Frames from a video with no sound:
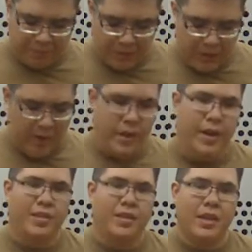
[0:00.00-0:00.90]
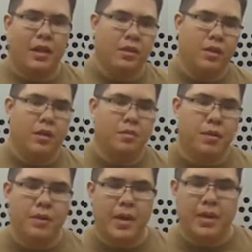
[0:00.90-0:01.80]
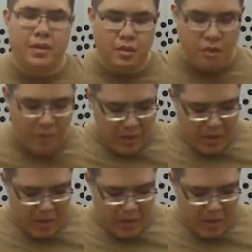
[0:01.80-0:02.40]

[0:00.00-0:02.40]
That way you don't have to download your complete magazine tube.